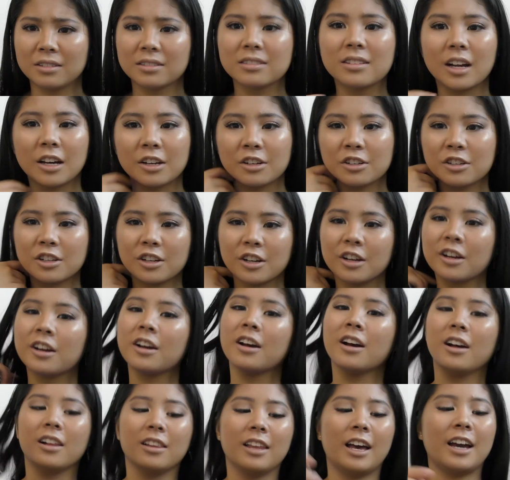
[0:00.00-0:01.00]
I don't know,
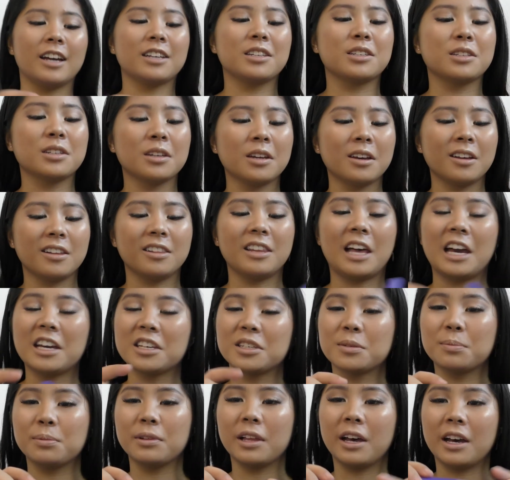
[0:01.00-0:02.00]
Lash
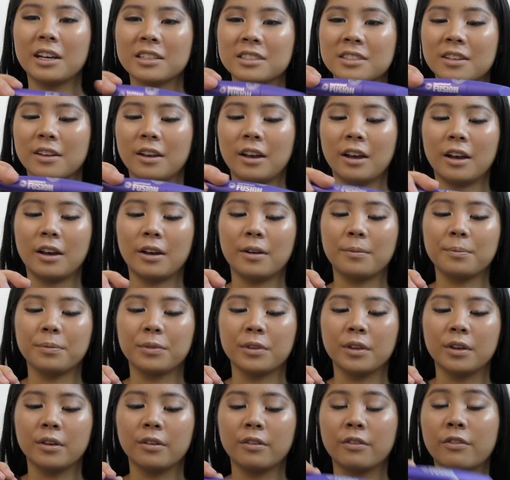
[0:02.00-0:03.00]
Blast
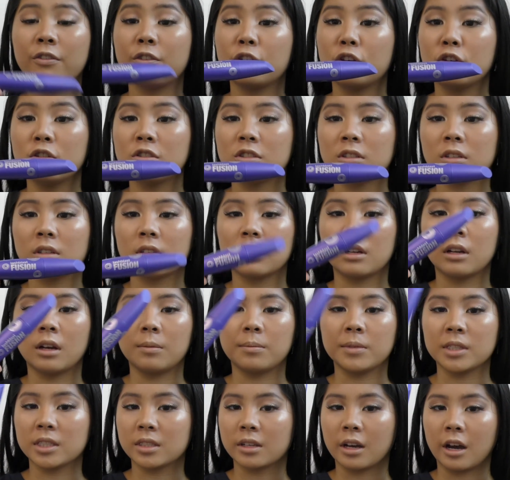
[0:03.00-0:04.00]
Fusion
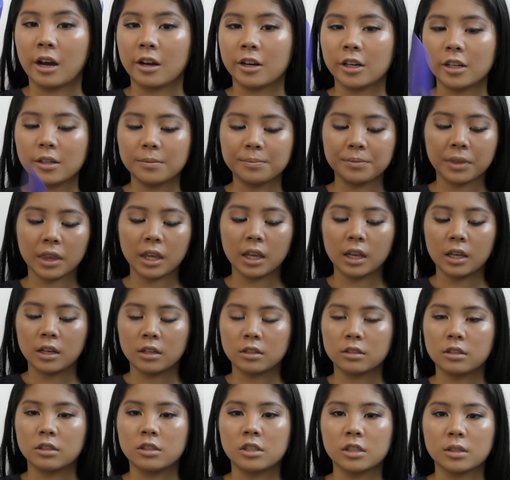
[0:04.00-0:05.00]
Mascara
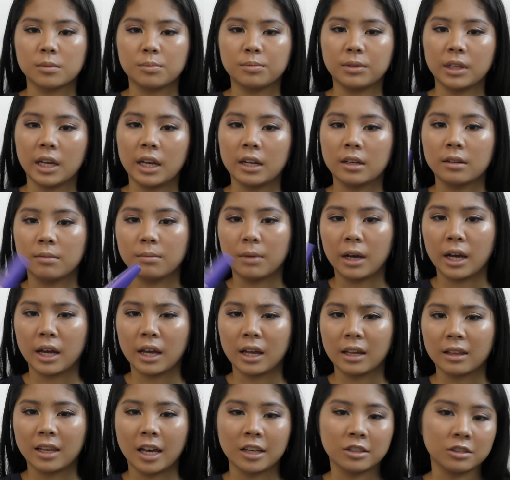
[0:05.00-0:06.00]
to just blend
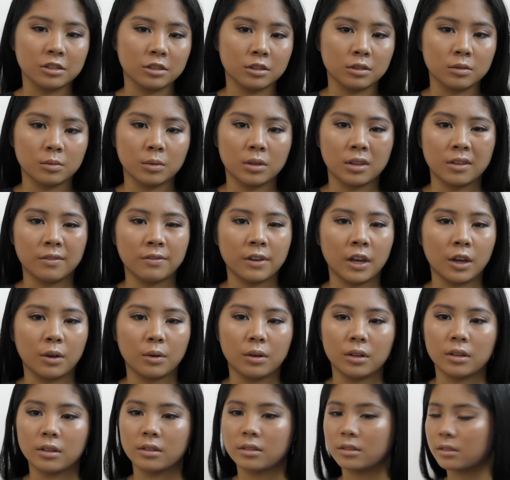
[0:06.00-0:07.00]
my lashes with the fake
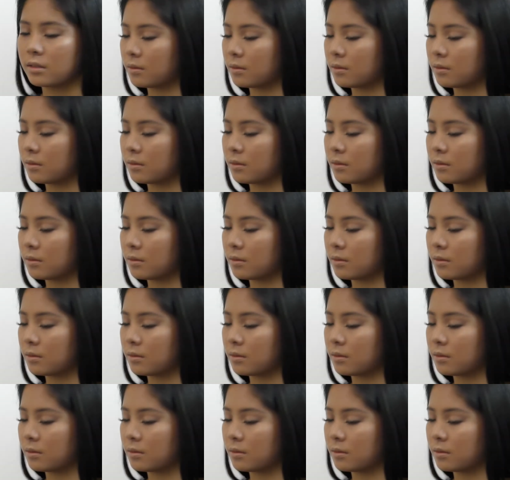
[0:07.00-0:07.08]
ones.